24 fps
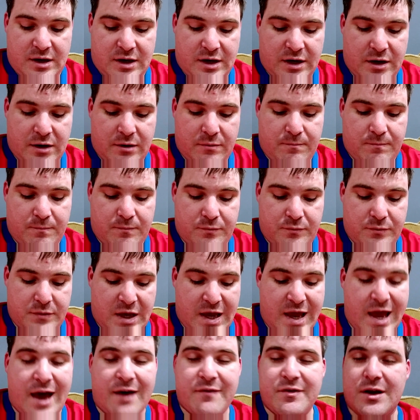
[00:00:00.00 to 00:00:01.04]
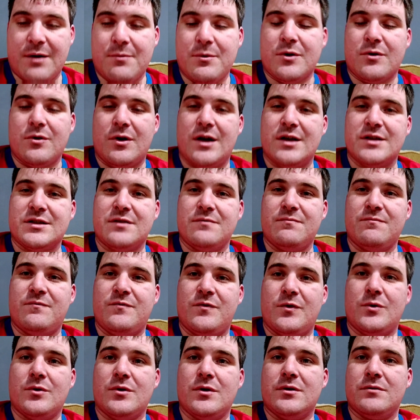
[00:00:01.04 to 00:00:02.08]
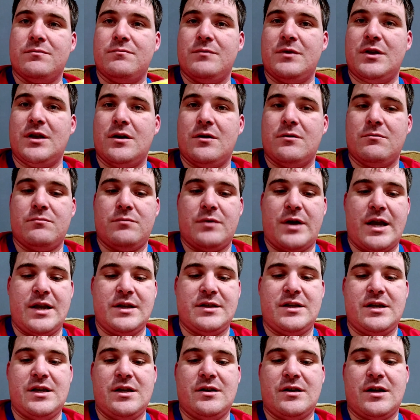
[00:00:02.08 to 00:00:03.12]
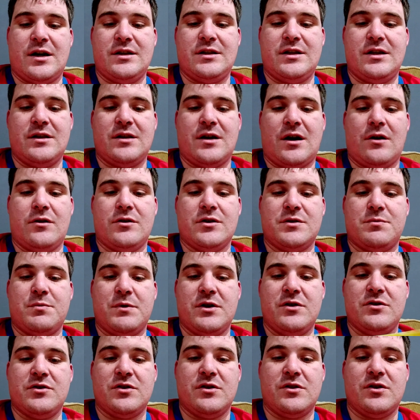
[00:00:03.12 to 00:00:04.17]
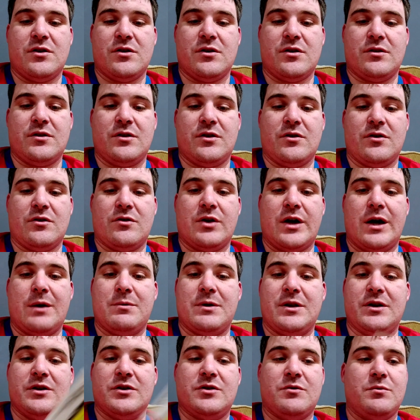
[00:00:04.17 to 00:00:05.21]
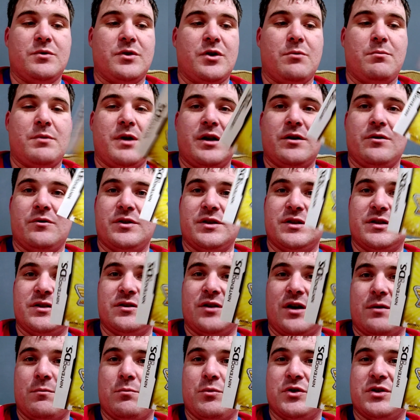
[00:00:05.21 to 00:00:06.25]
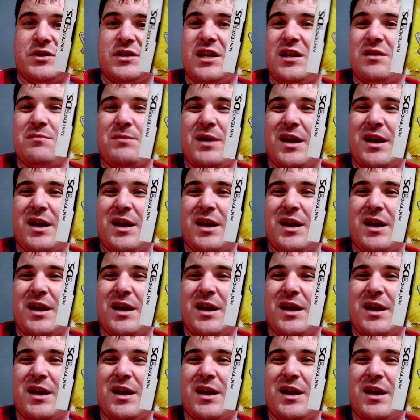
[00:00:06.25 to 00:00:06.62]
I have come across them for, you know, $18-$19, but usually they're in crap condition with no manual. This is like pristine